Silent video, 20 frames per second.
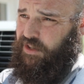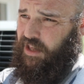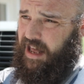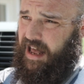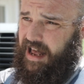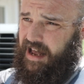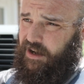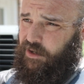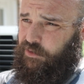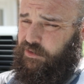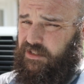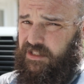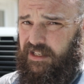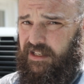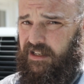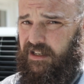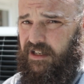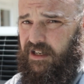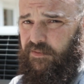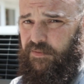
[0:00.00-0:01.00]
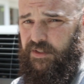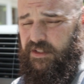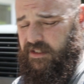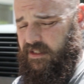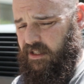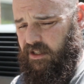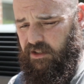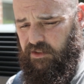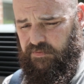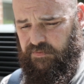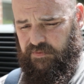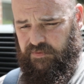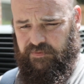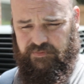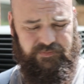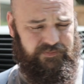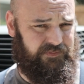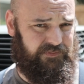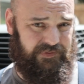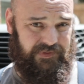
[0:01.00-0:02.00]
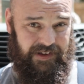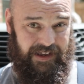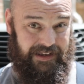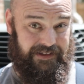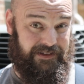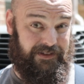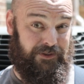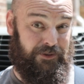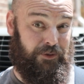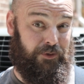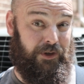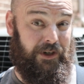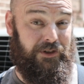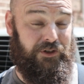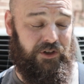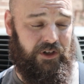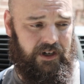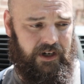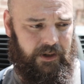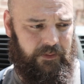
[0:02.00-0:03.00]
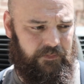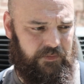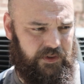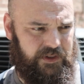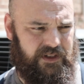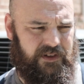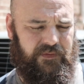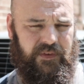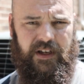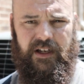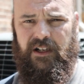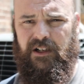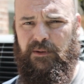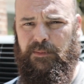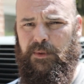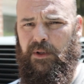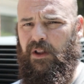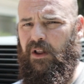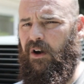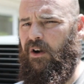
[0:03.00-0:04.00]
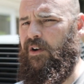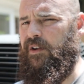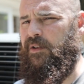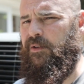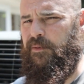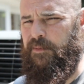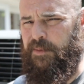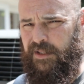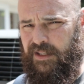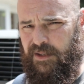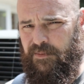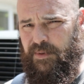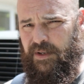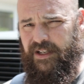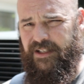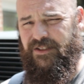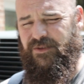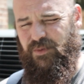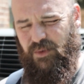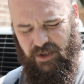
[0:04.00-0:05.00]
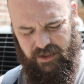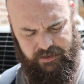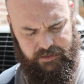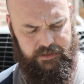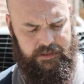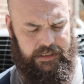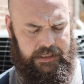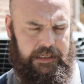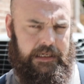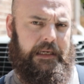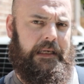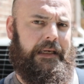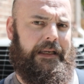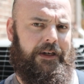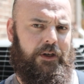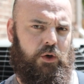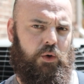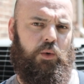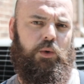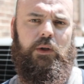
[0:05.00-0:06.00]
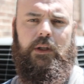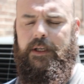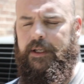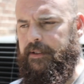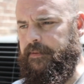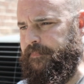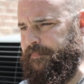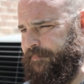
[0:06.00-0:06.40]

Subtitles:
The house in and of itself has its creature comforts available, arguably the biggest ones, heating and cooling.